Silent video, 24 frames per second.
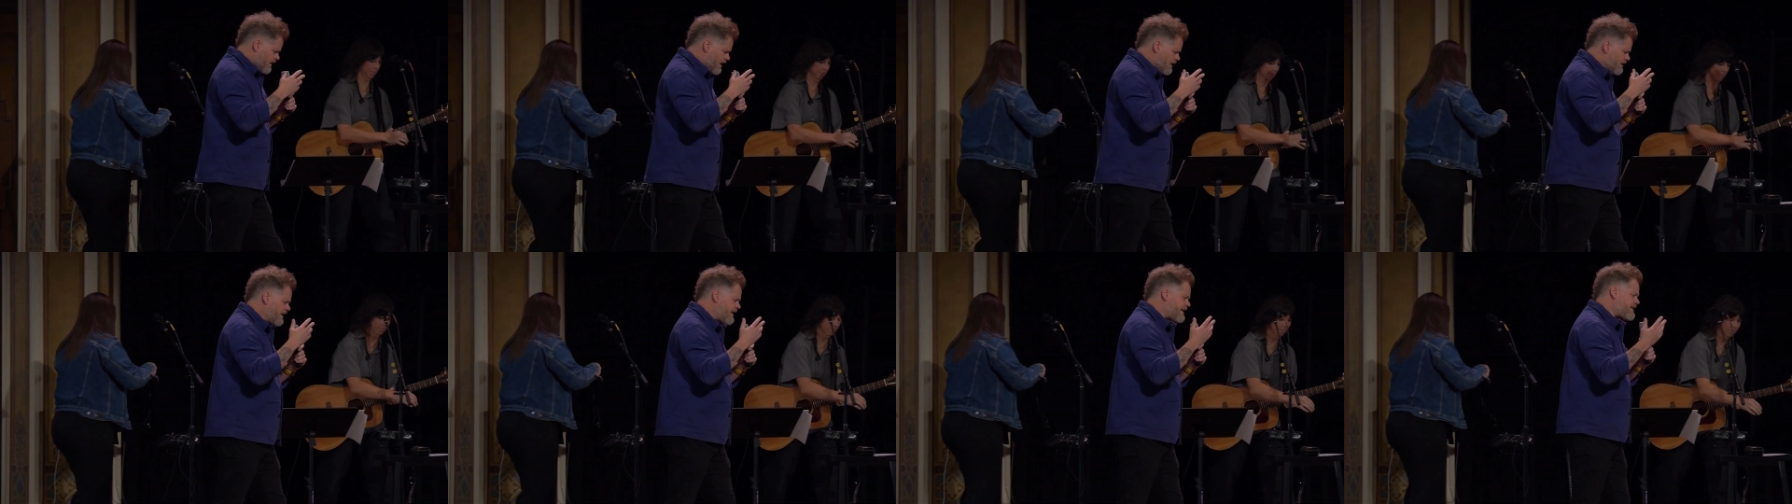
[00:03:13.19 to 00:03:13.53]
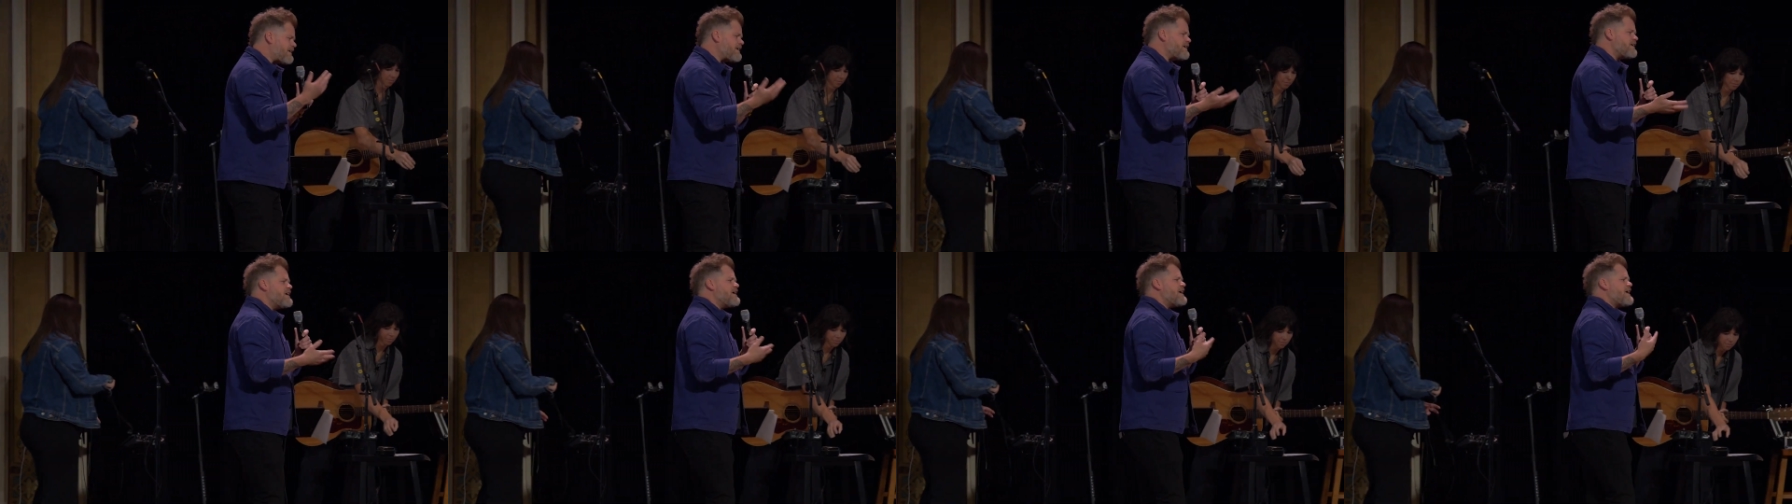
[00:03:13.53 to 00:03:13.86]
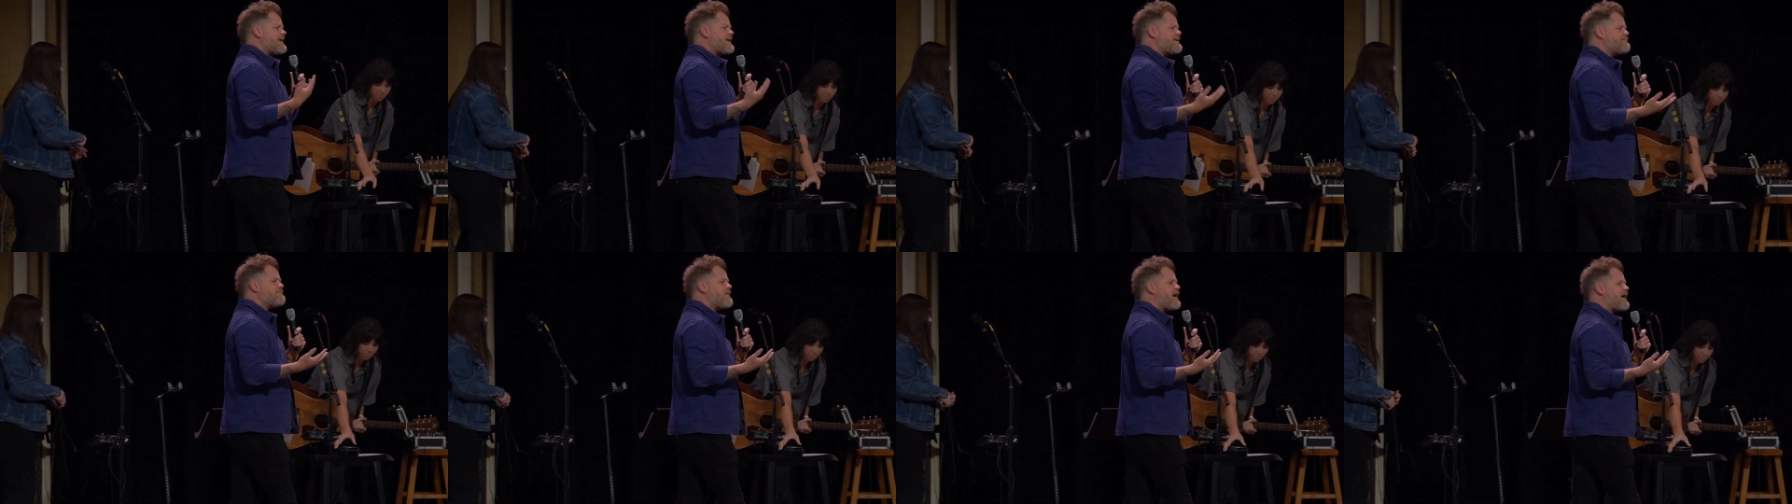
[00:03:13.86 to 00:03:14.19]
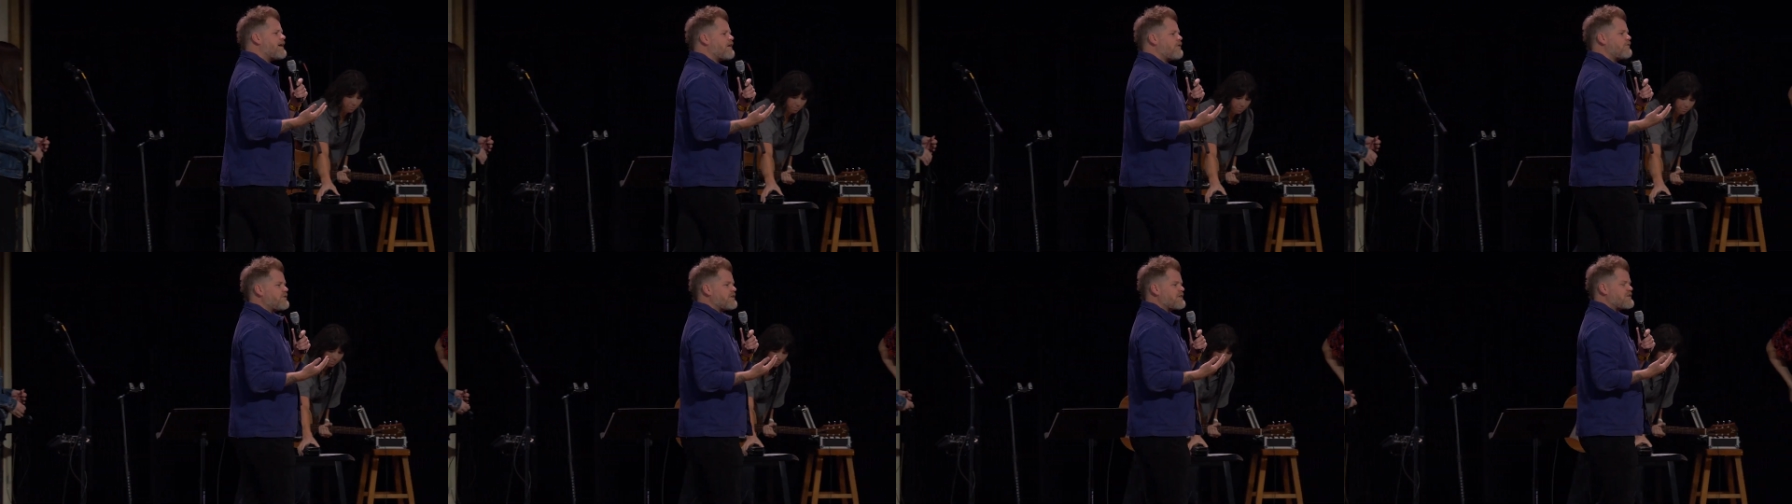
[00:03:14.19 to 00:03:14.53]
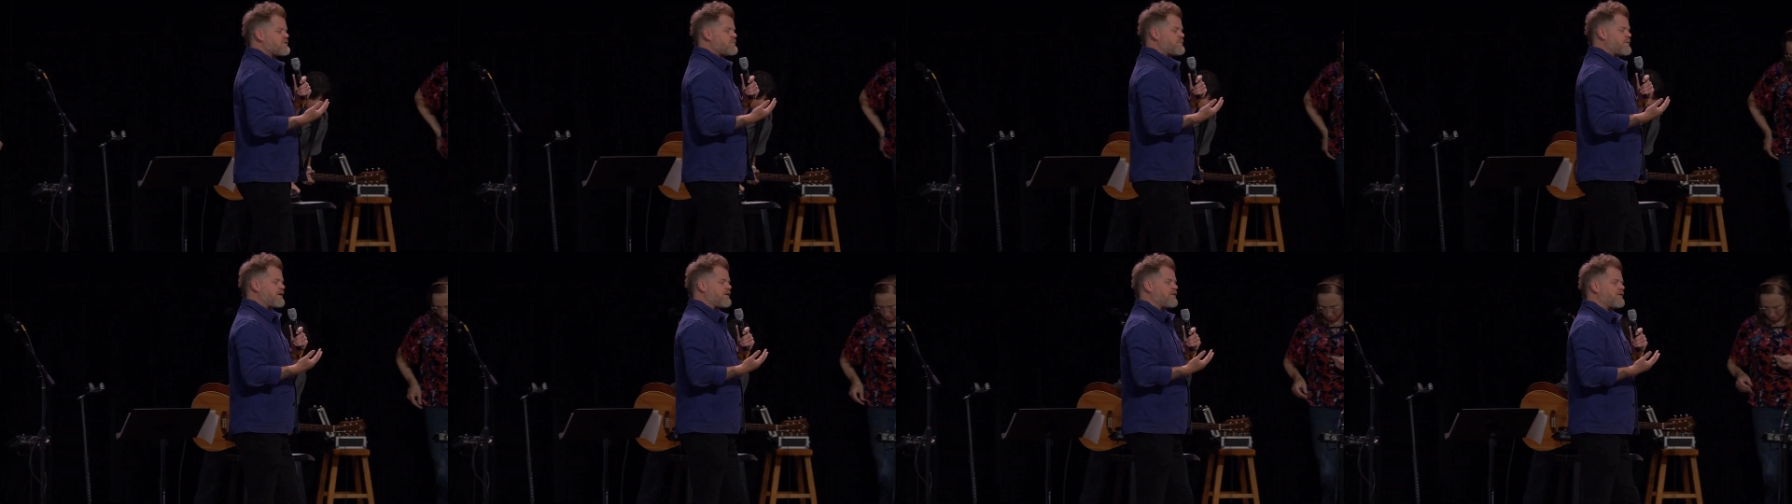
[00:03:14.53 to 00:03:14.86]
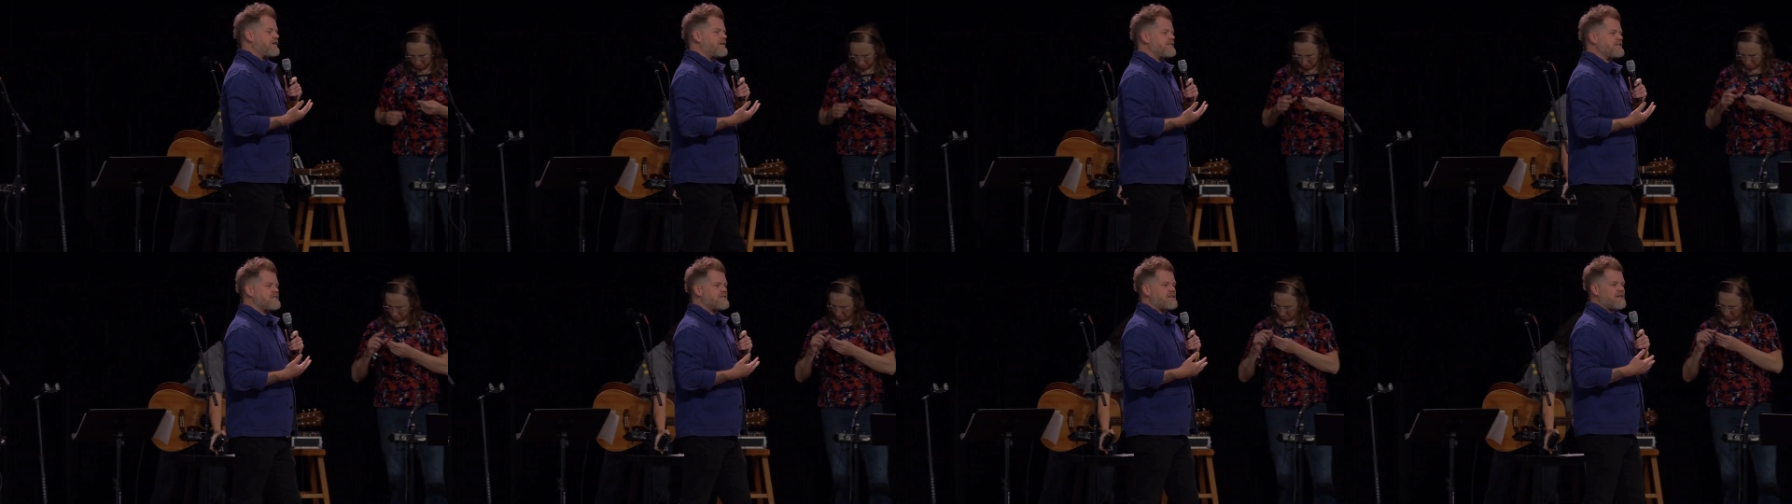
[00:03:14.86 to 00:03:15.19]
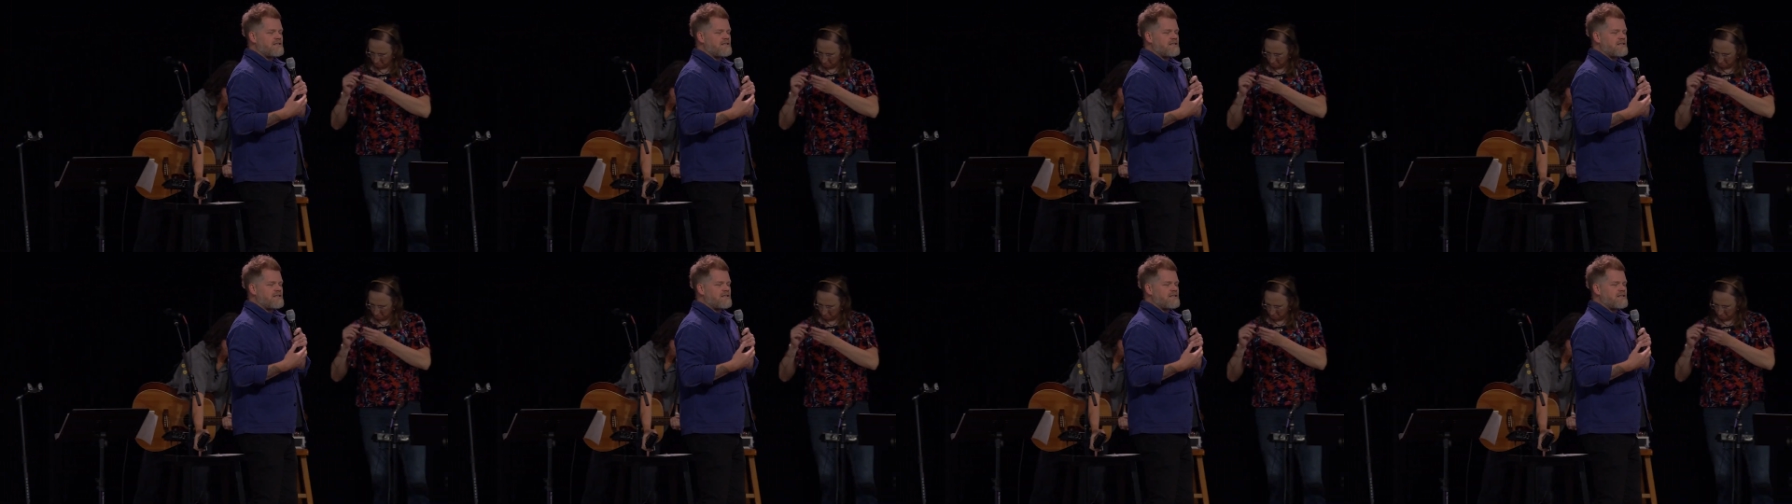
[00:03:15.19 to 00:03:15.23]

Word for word: Like, in my own experience,